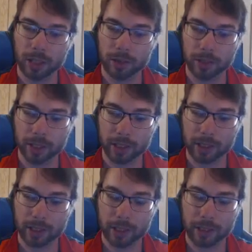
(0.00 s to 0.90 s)
I don't think
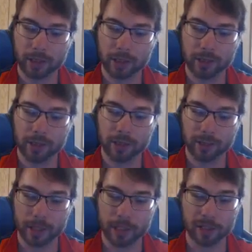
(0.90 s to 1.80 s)
it did. So,
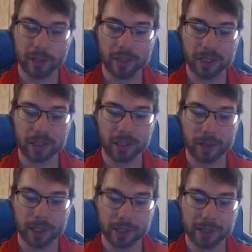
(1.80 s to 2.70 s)
I don't know what a
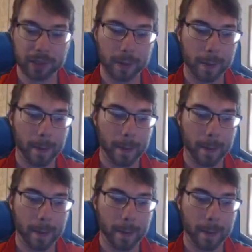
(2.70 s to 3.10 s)
skill is.